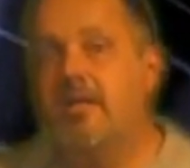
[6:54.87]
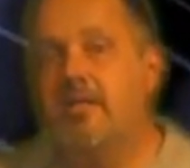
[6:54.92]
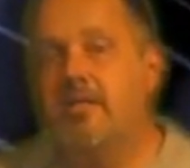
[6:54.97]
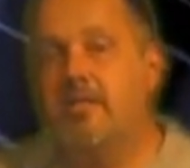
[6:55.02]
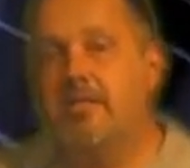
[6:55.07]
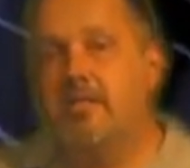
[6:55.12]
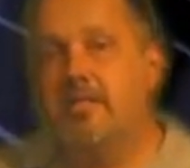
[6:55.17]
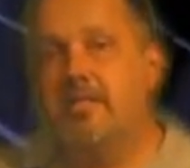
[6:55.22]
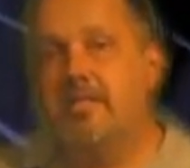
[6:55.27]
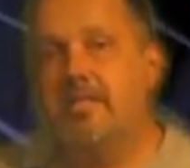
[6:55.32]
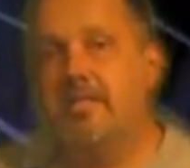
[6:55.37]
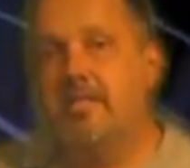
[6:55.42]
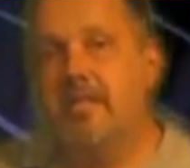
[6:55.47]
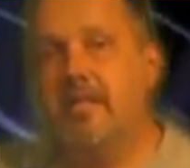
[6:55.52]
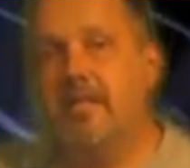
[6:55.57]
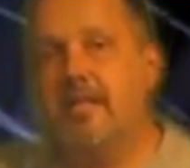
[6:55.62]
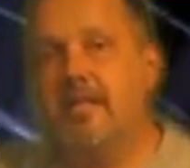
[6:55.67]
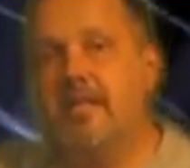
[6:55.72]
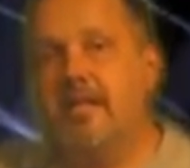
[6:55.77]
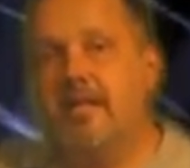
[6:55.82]
So let's
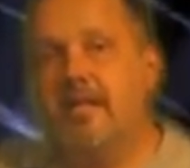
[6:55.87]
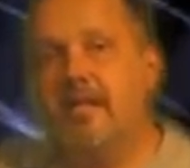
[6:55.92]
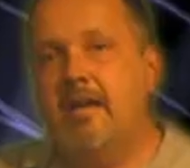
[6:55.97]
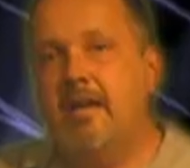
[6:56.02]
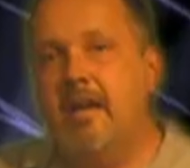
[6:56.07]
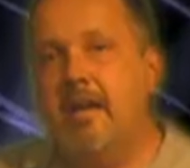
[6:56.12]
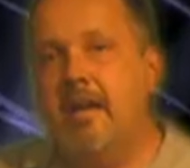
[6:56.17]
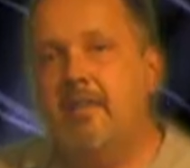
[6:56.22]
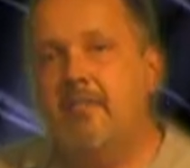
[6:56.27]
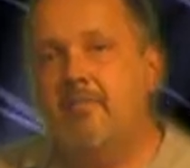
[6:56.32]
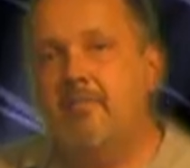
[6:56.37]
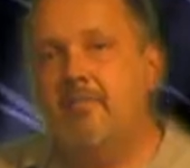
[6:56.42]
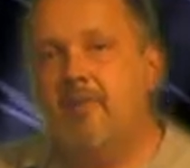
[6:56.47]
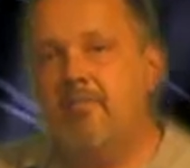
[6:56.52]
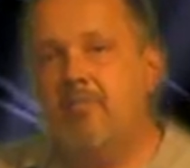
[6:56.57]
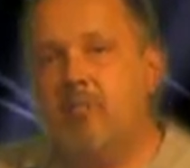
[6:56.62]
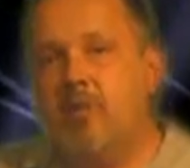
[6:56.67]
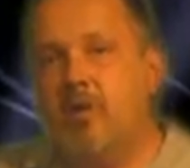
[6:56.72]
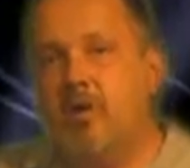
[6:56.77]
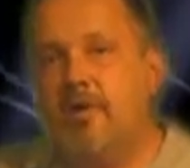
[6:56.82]
say for
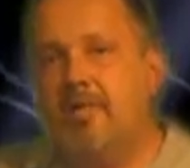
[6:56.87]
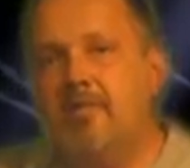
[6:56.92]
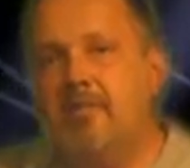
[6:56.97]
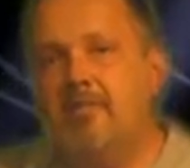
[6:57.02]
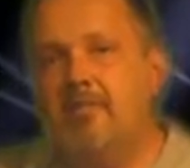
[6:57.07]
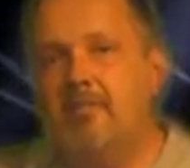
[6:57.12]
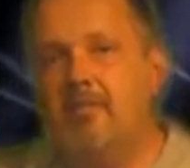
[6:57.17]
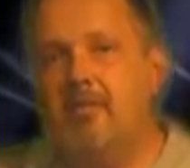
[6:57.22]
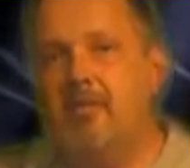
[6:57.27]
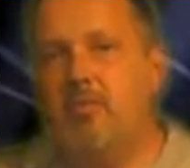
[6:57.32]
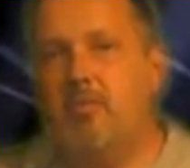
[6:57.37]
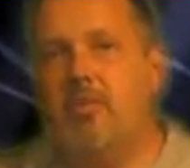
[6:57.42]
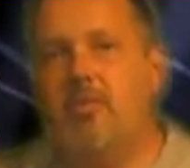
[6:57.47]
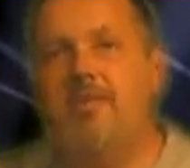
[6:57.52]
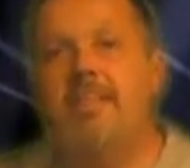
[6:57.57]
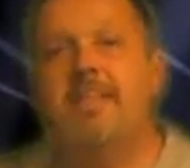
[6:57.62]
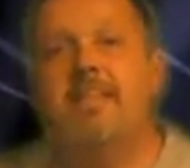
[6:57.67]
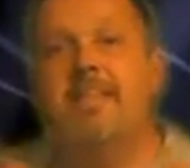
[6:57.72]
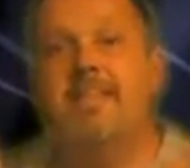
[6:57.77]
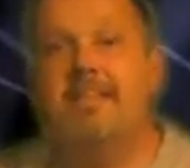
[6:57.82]
a market to be
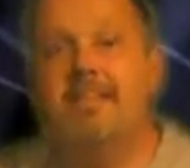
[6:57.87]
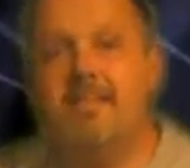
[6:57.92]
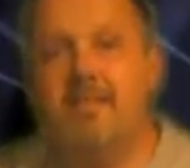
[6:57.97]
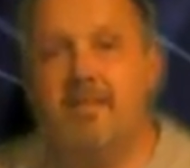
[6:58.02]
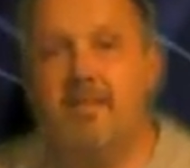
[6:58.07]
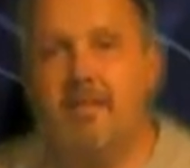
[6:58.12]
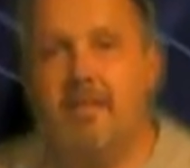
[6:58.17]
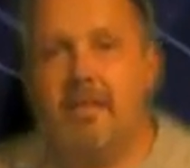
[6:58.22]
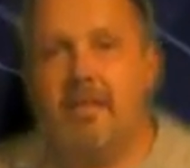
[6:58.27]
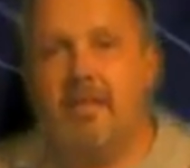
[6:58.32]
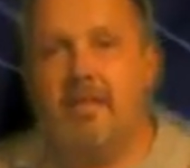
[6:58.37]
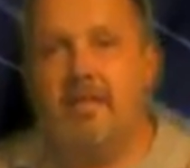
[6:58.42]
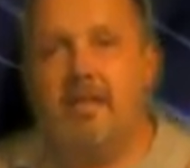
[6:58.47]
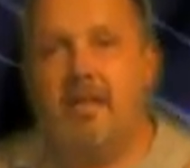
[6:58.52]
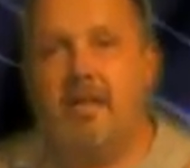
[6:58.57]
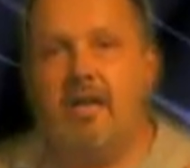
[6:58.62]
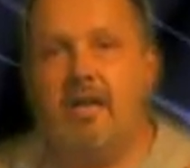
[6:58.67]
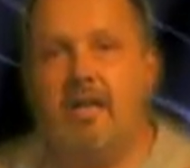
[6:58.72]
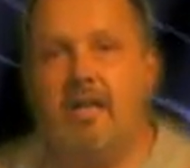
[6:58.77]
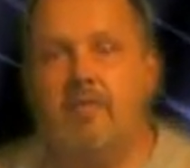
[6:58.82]
worth considering,
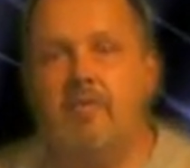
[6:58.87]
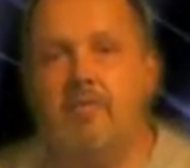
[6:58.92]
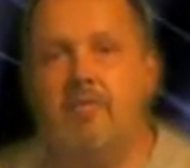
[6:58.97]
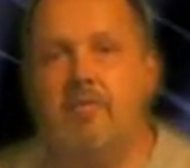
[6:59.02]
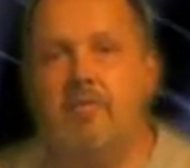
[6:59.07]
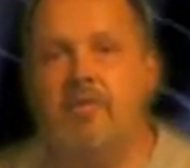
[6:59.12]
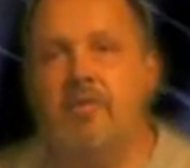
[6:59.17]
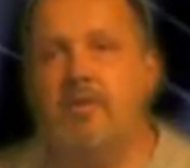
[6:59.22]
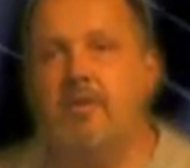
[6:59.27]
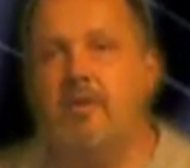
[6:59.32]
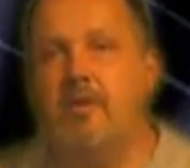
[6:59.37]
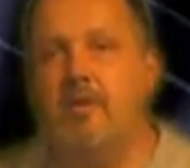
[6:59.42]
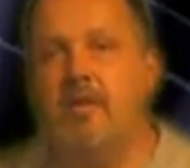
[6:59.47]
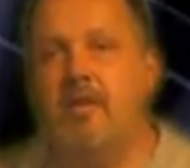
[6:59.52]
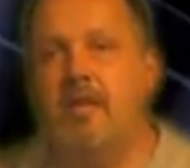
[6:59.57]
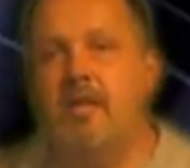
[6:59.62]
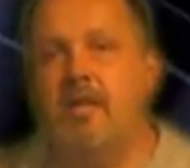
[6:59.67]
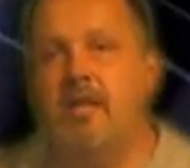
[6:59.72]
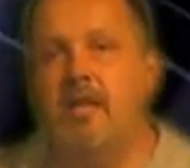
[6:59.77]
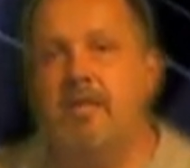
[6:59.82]
it would return